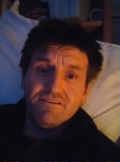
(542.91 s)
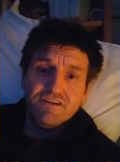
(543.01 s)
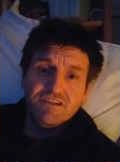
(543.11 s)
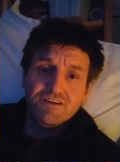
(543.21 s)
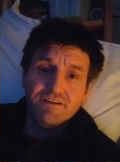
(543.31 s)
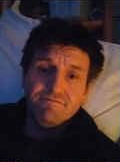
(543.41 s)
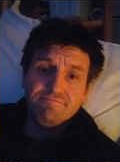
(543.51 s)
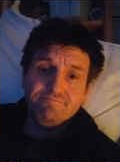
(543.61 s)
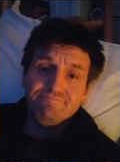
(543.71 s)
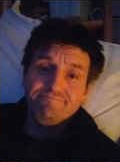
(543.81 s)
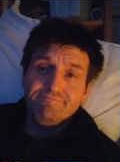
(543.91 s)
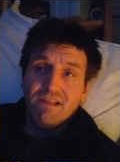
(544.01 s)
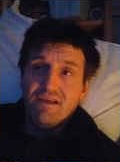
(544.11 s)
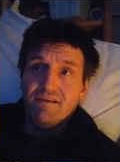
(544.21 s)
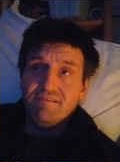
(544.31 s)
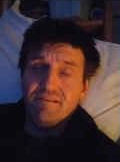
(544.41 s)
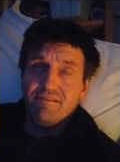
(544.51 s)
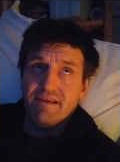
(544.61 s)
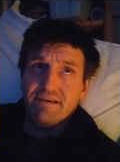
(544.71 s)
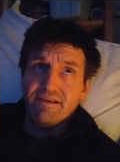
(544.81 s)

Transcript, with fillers: of the treasury since like